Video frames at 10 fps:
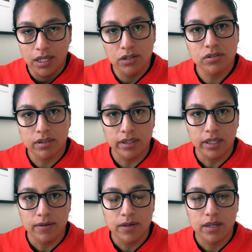Here's the
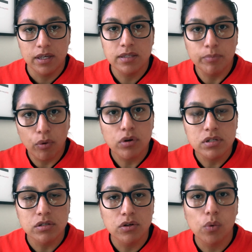thing, it's important
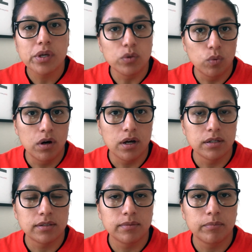to know what you
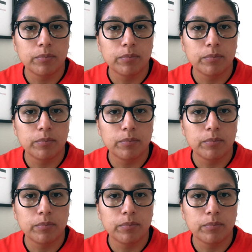want,